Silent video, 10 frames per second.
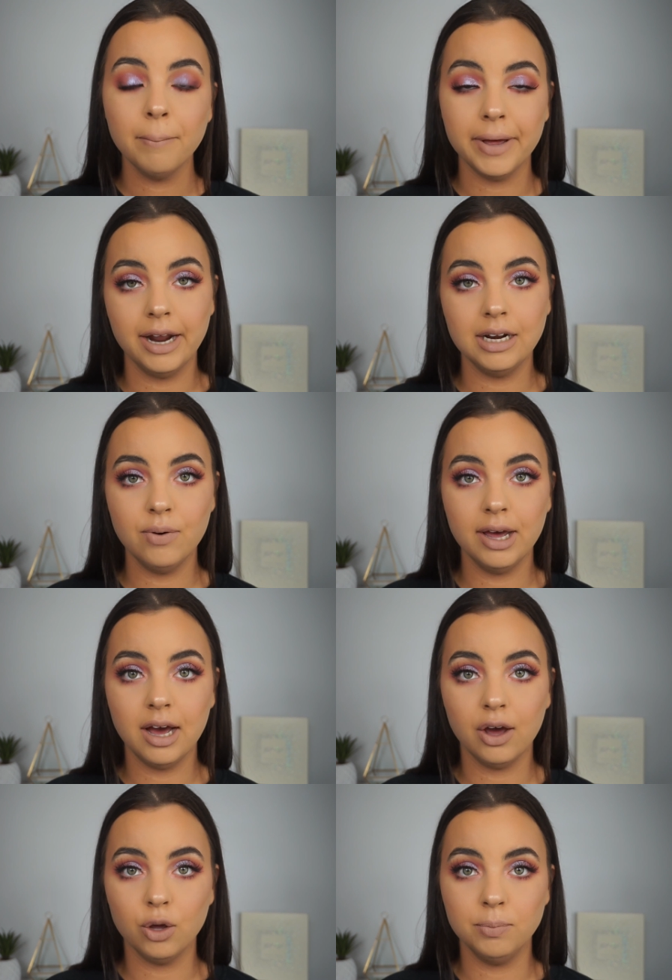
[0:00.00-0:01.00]
But anyway,
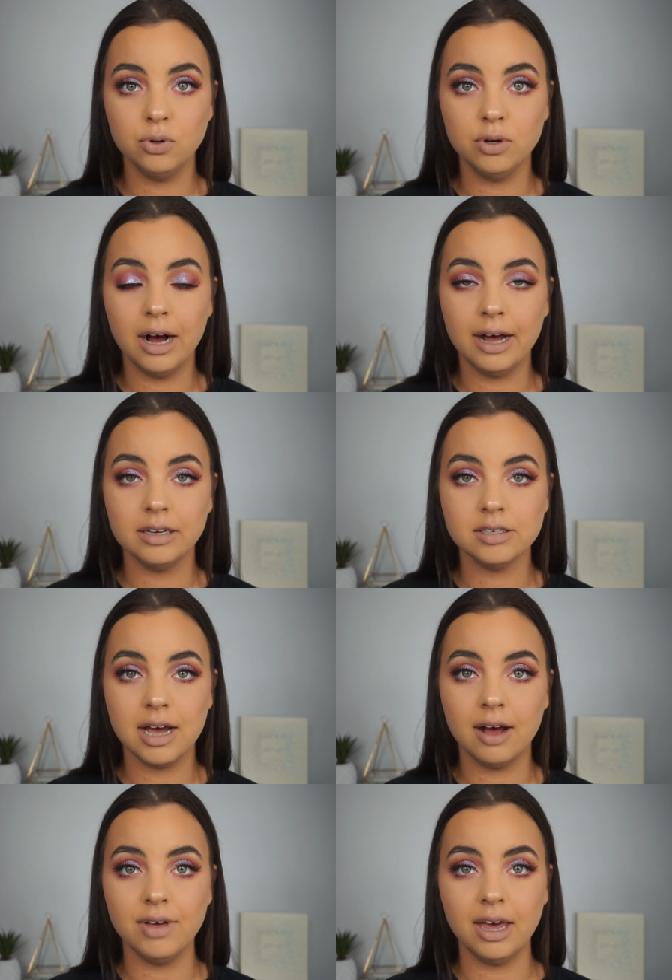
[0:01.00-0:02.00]
I hope you guys
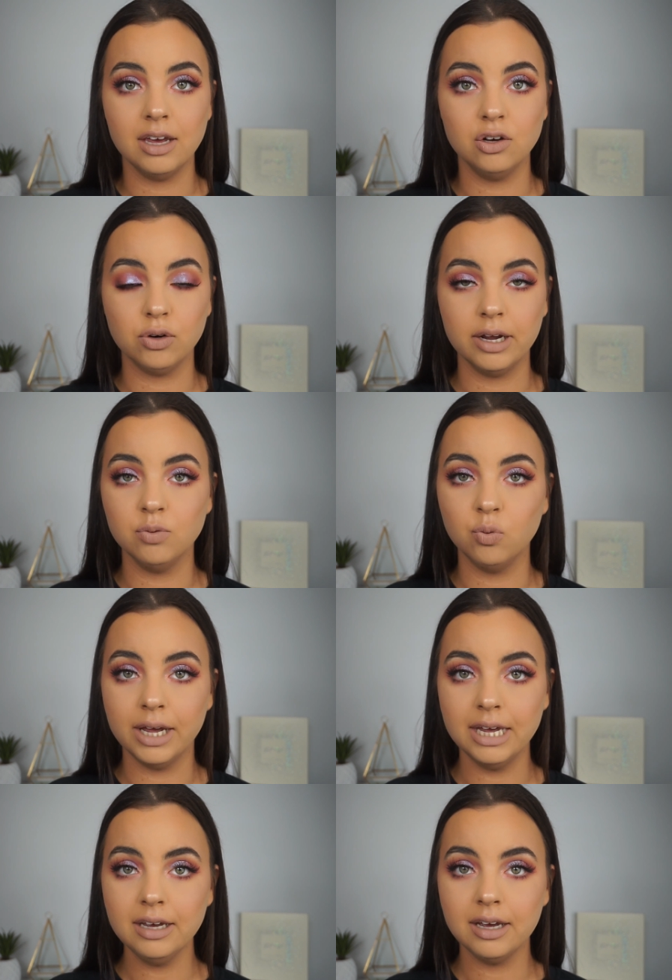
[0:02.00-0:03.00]
have a great
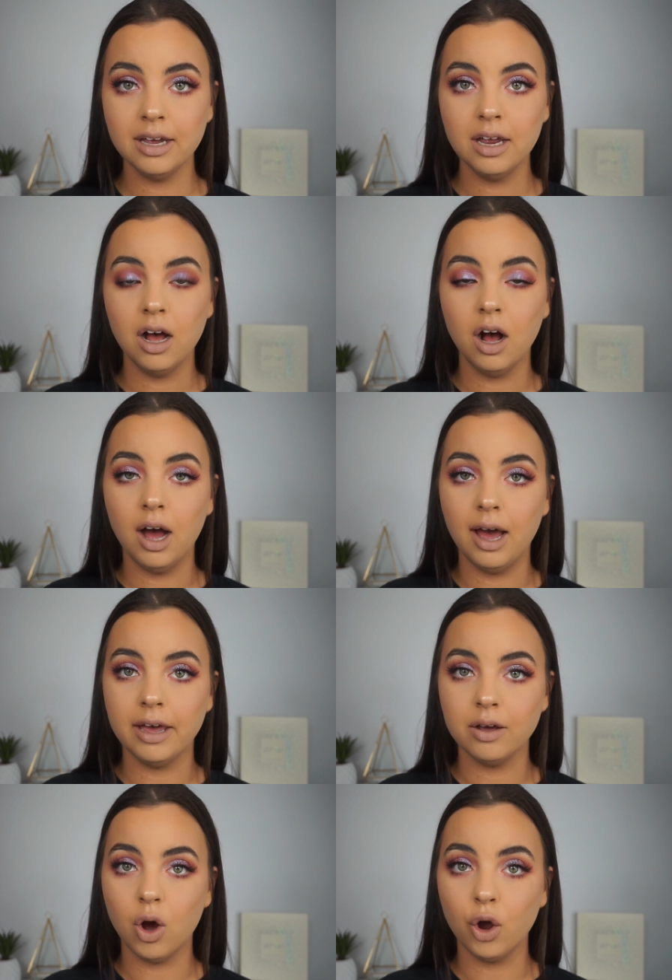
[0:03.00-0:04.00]
week.
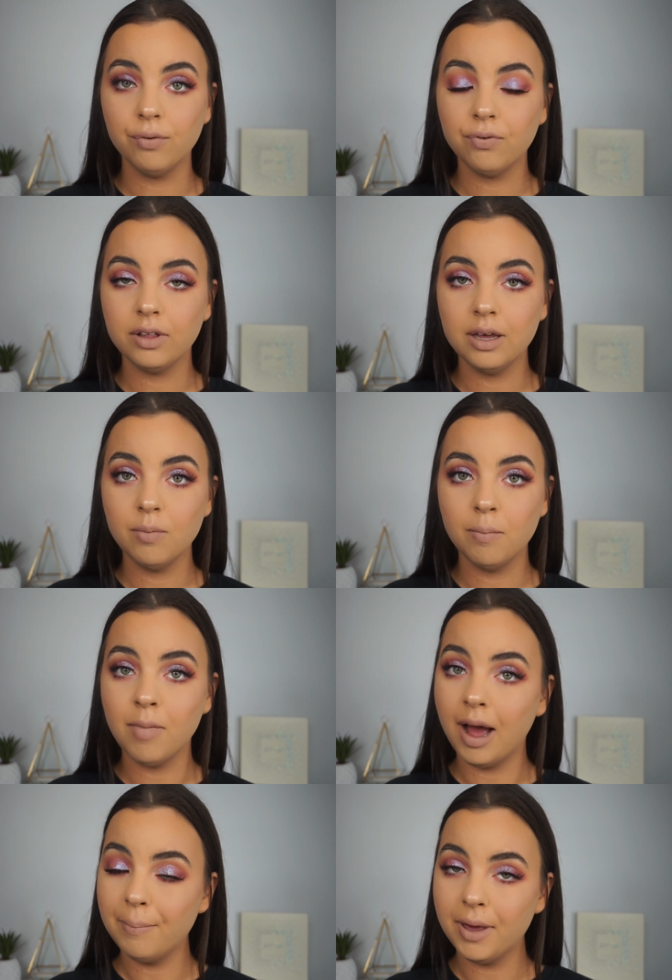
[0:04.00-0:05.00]
I hopefully
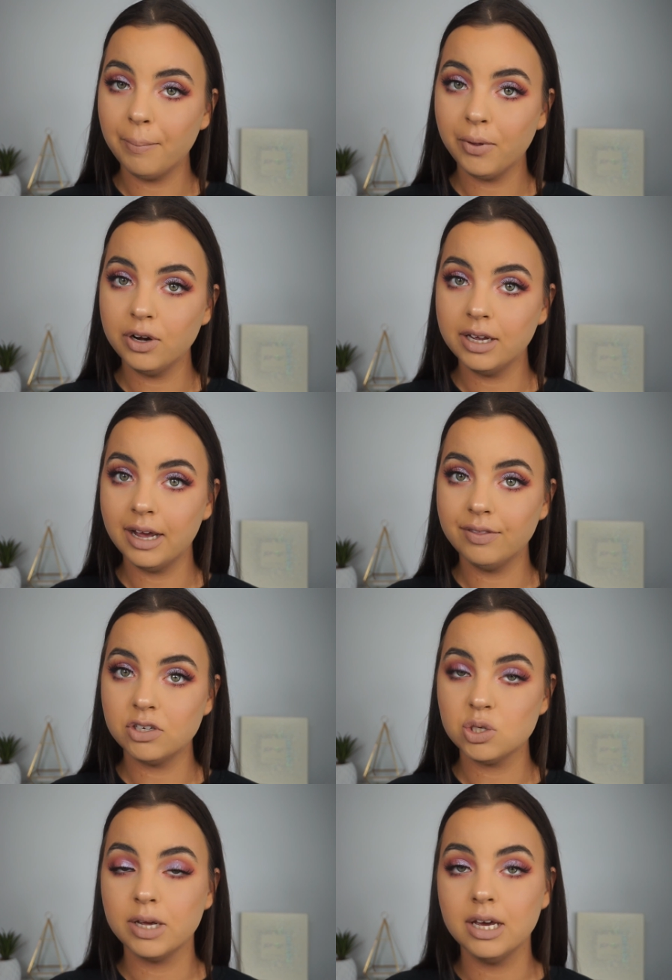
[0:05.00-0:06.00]
might be uploading again
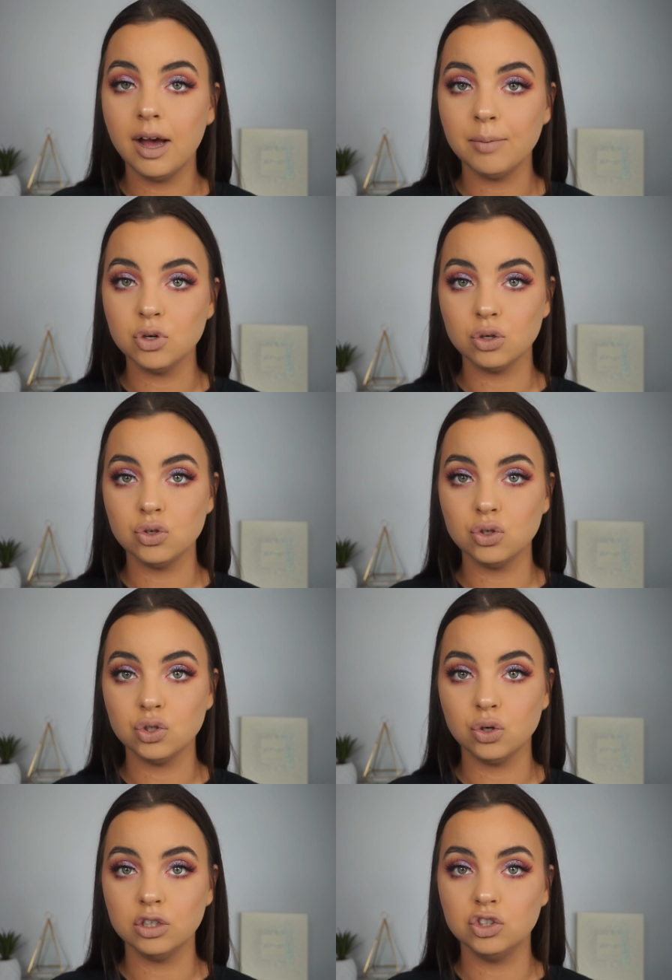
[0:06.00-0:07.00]
this week. I'm not too
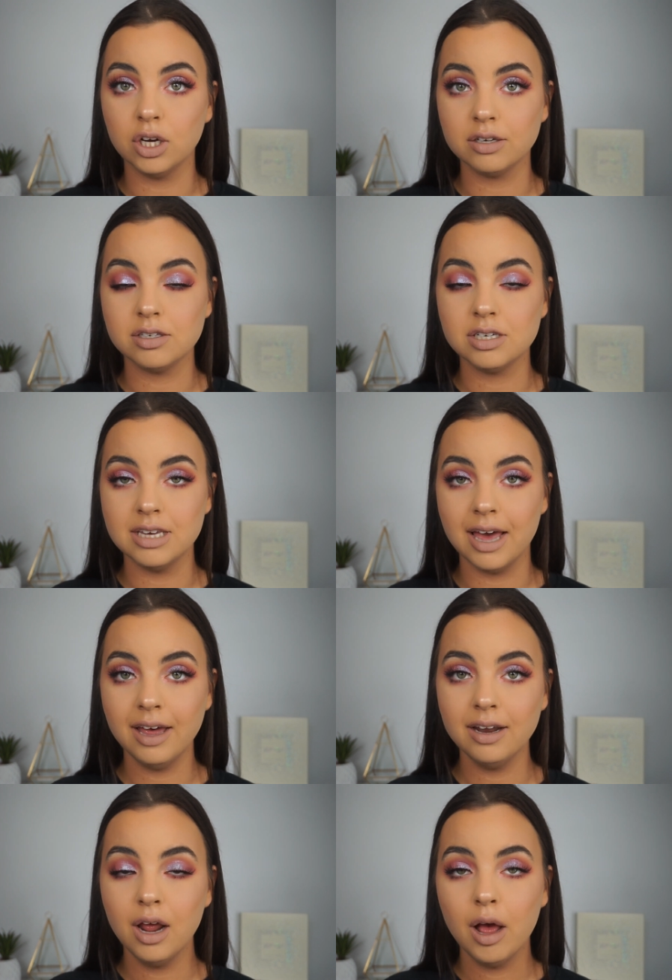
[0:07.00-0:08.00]
sure just
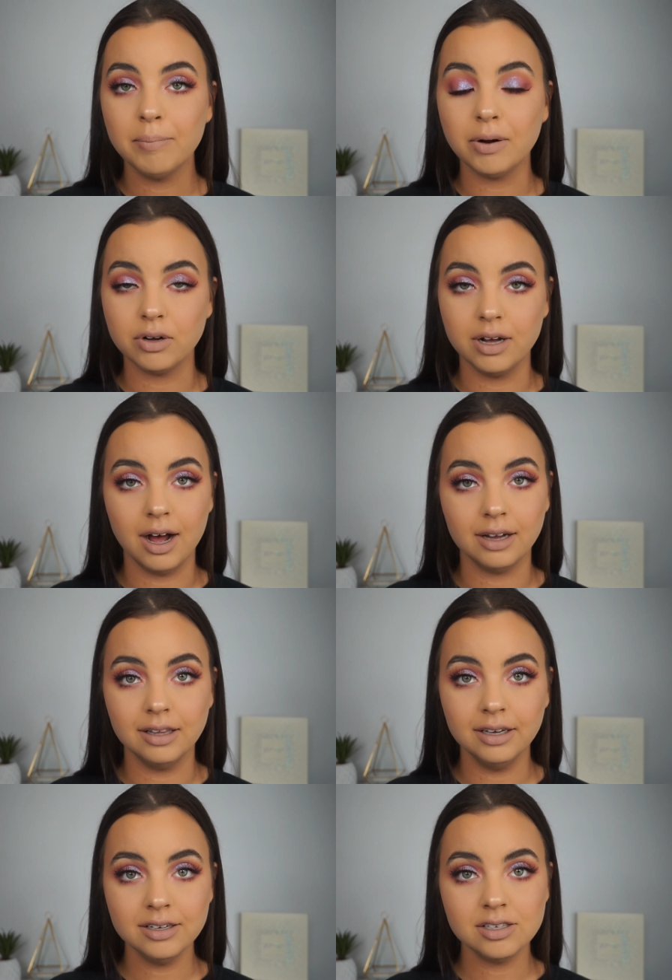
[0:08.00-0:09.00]
yet, but
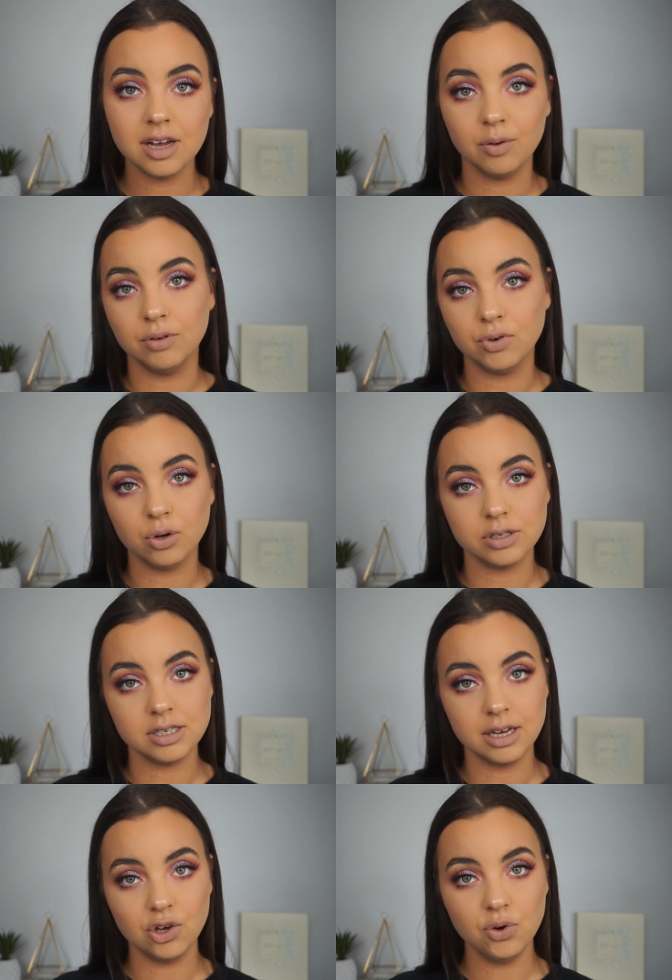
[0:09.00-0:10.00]
regardless, I will of course
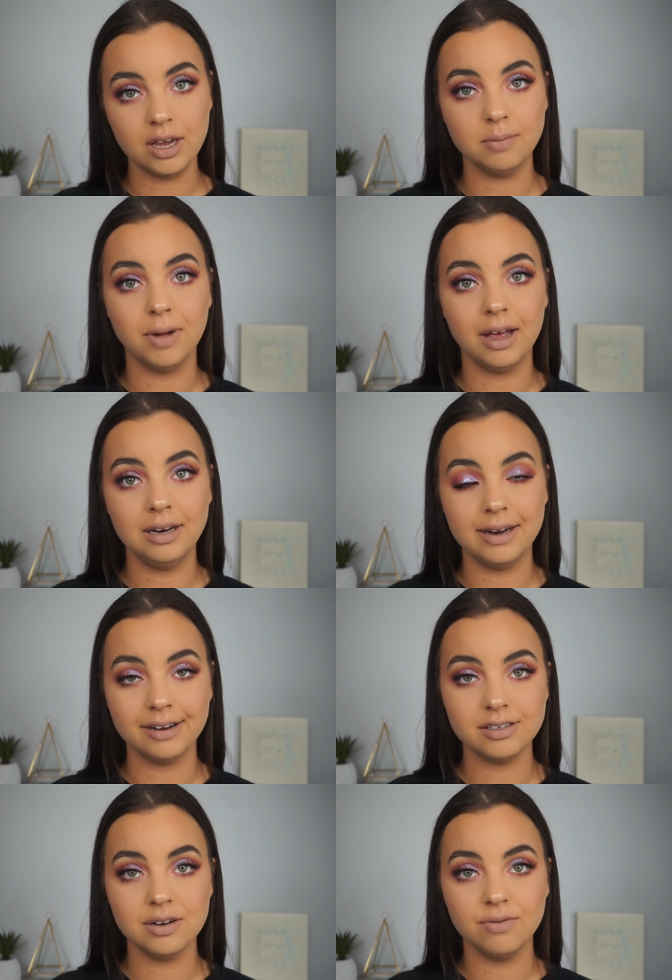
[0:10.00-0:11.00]
see you in my
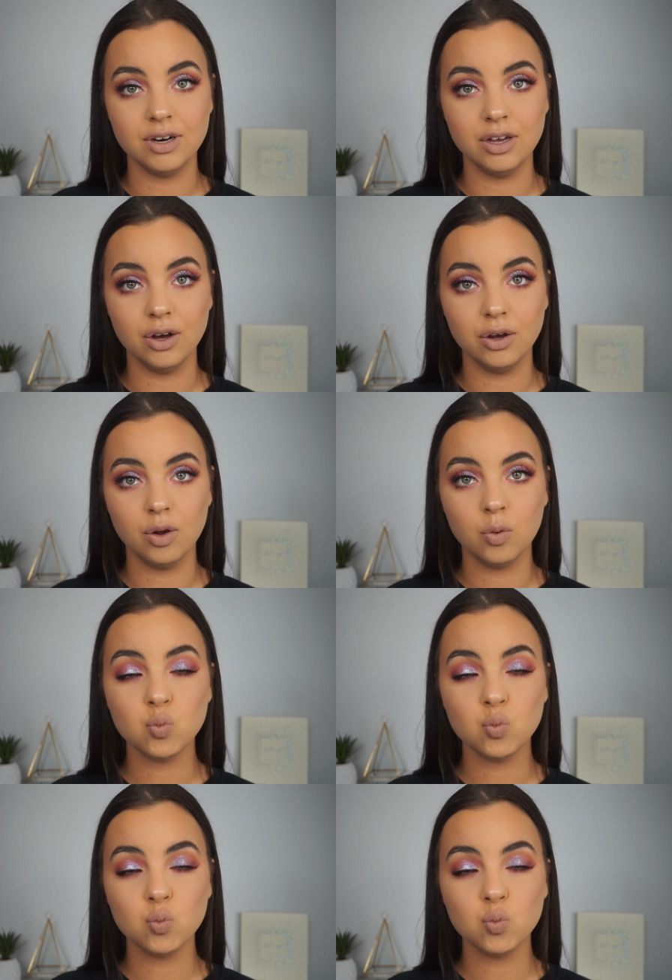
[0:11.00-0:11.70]
next video.